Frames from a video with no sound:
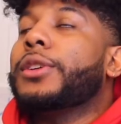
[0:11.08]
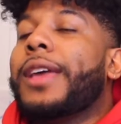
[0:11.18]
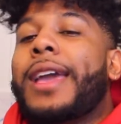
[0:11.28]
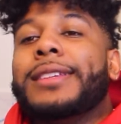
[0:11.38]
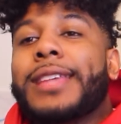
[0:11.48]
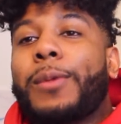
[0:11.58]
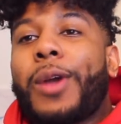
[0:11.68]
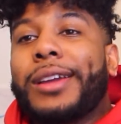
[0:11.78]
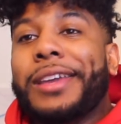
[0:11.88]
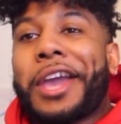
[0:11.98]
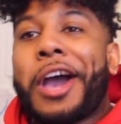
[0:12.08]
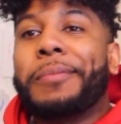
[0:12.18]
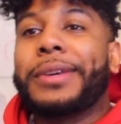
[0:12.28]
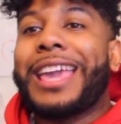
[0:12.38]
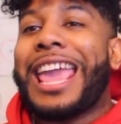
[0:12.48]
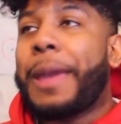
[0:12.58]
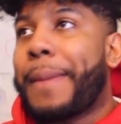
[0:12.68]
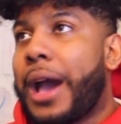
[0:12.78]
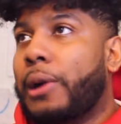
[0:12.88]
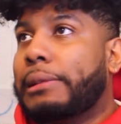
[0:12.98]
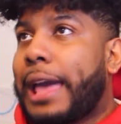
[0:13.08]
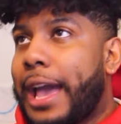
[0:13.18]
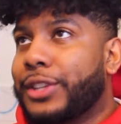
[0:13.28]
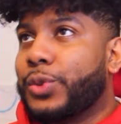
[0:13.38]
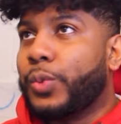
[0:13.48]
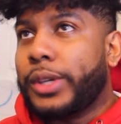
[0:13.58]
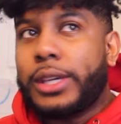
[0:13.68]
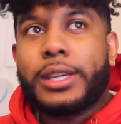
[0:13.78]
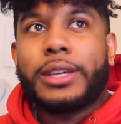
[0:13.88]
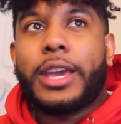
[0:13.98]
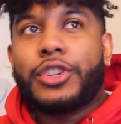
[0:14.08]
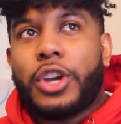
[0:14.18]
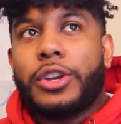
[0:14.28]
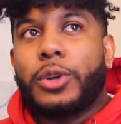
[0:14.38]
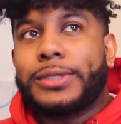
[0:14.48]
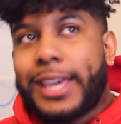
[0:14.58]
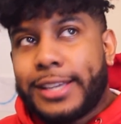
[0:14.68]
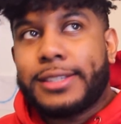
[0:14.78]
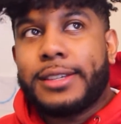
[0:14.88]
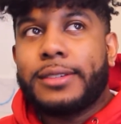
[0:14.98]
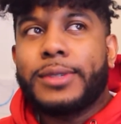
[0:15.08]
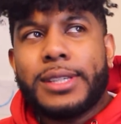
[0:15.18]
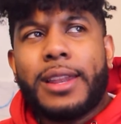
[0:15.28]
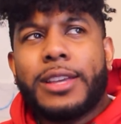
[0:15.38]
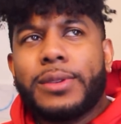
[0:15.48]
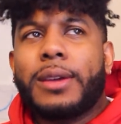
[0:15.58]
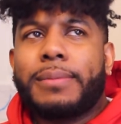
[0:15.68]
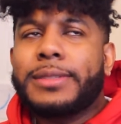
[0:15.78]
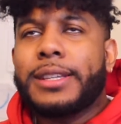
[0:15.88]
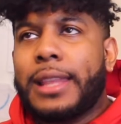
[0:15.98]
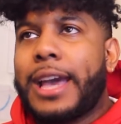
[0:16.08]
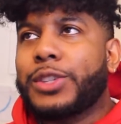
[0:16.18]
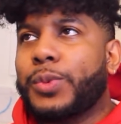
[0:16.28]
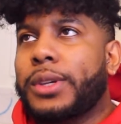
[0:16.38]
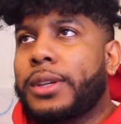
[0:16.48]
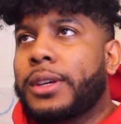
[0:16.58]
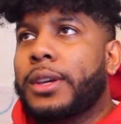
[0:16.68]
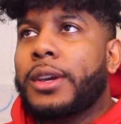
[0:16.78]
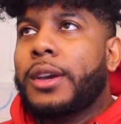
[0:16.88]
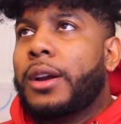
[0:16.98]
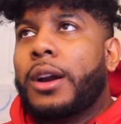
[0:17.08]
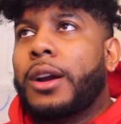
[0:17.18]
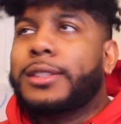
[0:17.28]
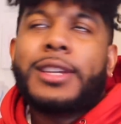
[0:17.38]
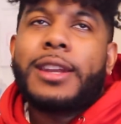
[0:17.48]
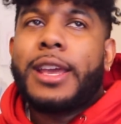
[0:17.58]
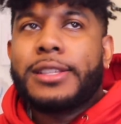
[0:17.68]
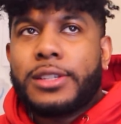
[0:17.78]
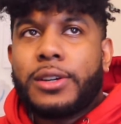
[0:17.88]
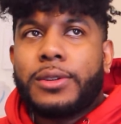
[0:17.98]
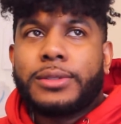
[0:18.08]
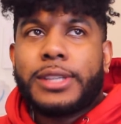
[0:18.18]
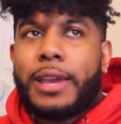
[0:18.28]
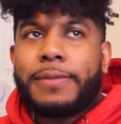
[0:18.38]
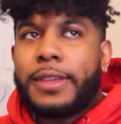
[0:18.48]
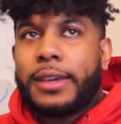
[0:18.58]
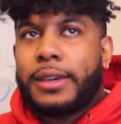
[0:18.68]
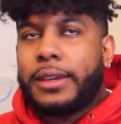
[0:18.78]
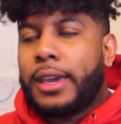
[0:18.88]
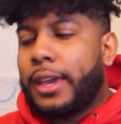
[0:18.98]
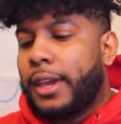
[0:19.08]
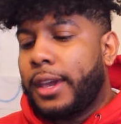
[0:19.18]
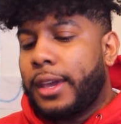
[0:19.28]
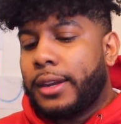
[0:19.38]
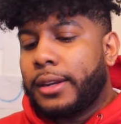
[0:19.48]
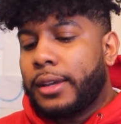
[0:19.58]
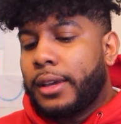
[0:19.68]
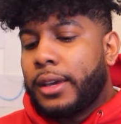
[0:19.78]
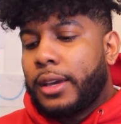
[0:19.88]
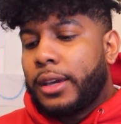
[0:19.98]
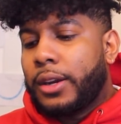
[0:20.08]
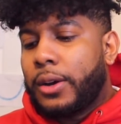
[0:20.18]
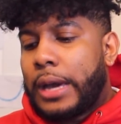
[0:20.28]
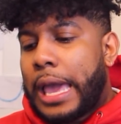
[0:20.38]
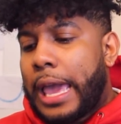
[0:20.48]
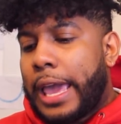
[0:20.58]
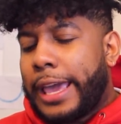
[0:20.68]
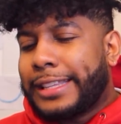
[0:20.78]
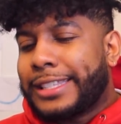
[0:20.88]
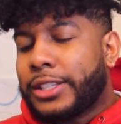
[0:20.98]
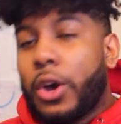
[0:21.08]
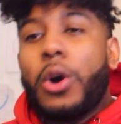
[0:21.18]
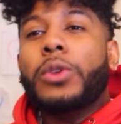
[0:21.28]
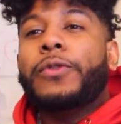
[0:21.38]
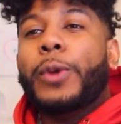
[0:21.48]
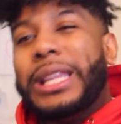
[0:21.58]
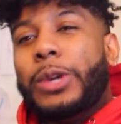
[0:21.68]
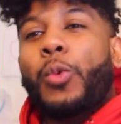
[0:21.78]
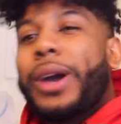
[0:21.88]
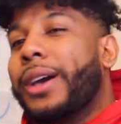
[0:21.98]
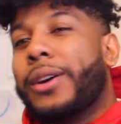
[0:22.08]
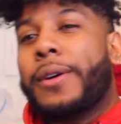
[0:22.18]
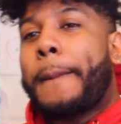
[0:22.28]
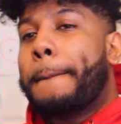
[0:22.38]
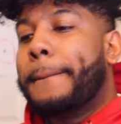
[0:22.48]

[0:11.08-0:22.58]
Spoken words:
So the ASAP Rocky album came out last week. As y'all know, testing. Was it last? Yeah, last week or 10 days ago. Same thing. And, you know, it sold really well.